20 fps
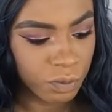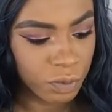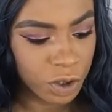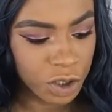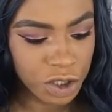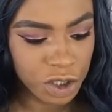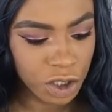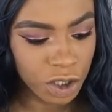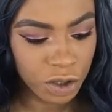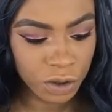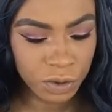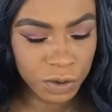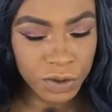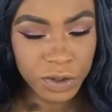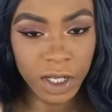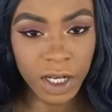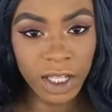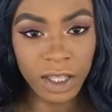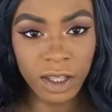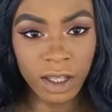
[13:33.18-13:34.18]
Pretty sure I don't
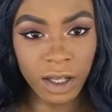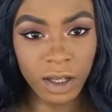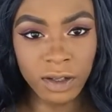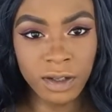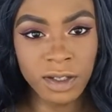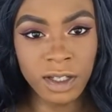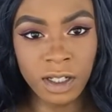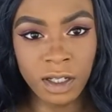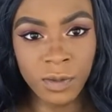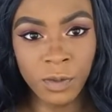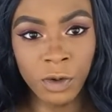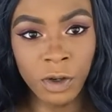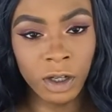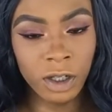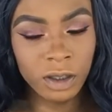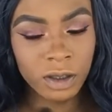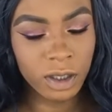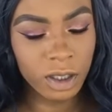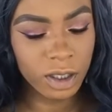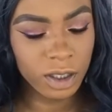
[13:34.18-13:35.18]
use anything else anymore
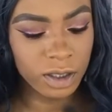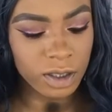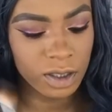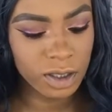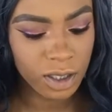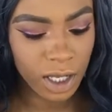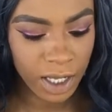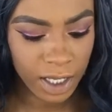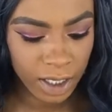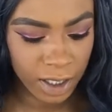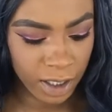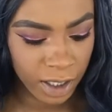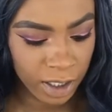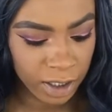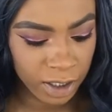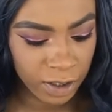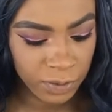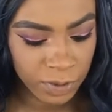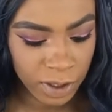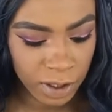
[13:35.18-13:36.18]
because I can't
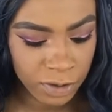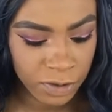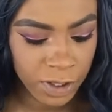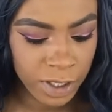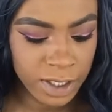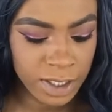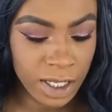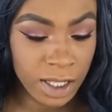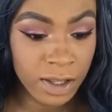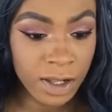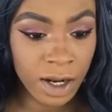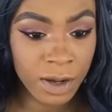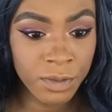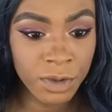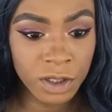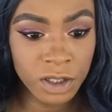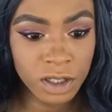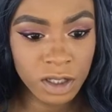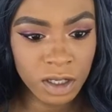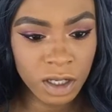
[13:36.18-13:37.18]
highlight without this. And then I'm
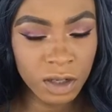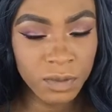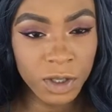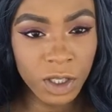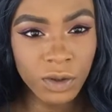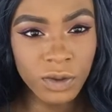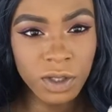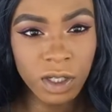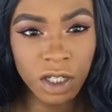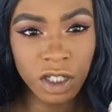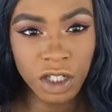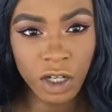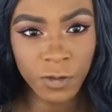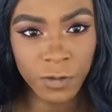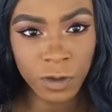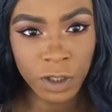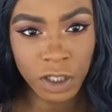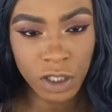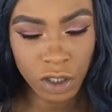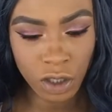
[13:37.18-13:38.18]
just going to be using
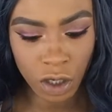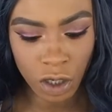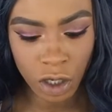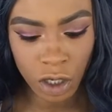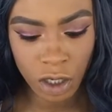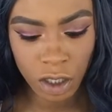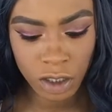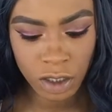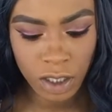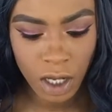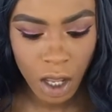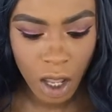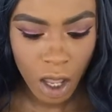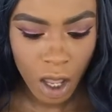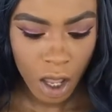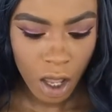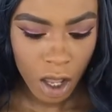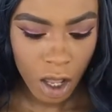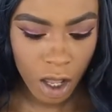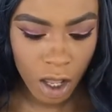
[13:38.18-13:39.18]
Jeffree Star's
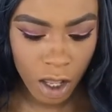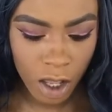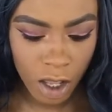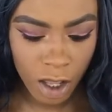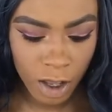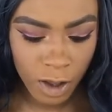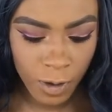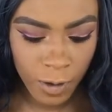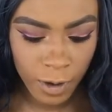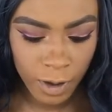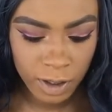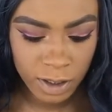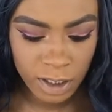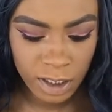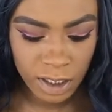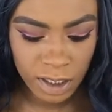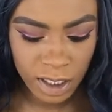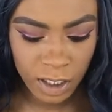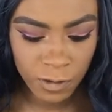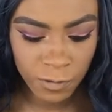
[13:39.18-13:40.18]

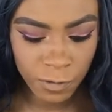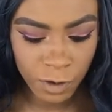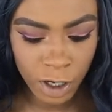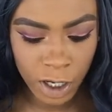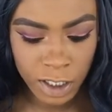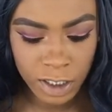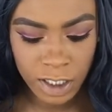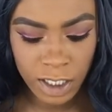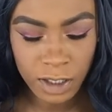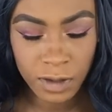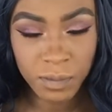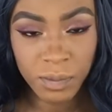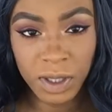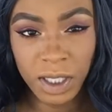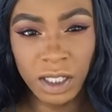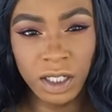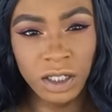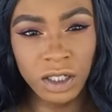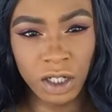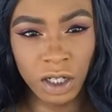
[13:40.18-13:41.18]
Skin Frost in
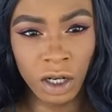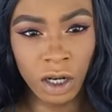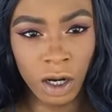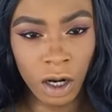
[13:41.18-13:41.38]
Peach